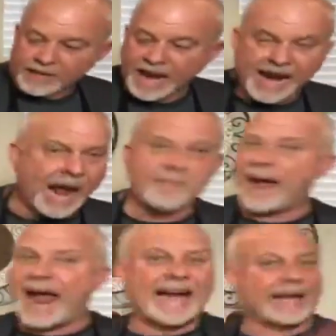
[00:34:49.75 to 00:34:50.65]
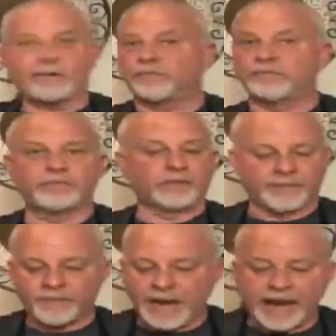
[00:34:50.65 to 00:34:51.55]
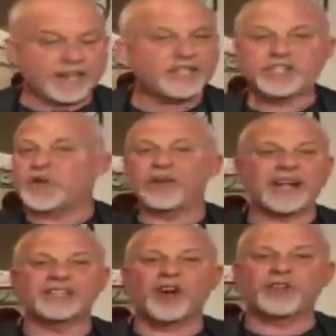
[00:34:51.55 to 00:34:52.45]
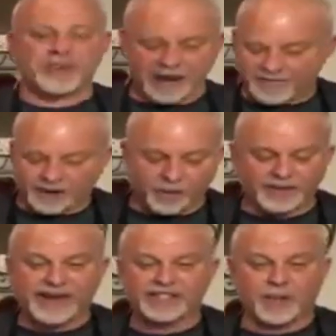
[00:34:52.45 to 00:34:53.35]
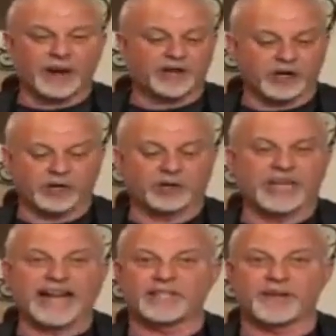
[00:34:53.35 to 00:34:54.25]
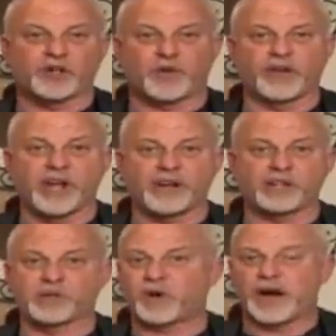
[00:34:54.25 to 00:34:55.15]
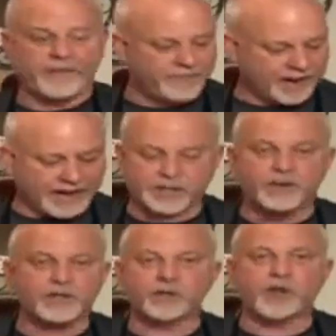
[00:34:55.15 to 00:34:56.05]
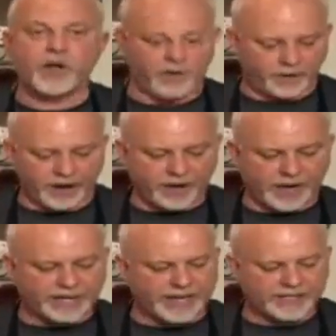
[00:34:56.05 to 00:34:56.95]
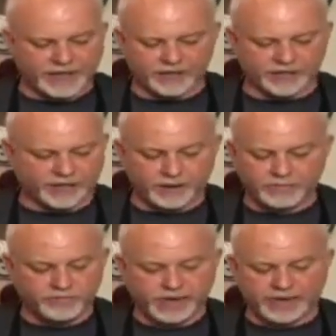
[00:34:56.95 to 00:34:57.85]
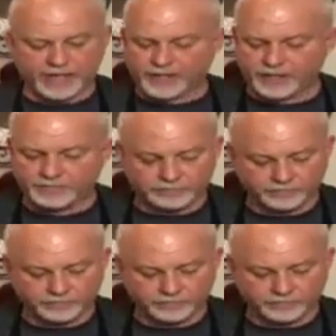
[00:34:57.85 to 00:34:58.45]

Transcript: And I pack it. And it's still not salty. Matter of fact, one thing I said when I took a little taste to make sure the doneness was right, I said, there's no salt in there, right? You can't taste that. She's like, no, you can't taste it.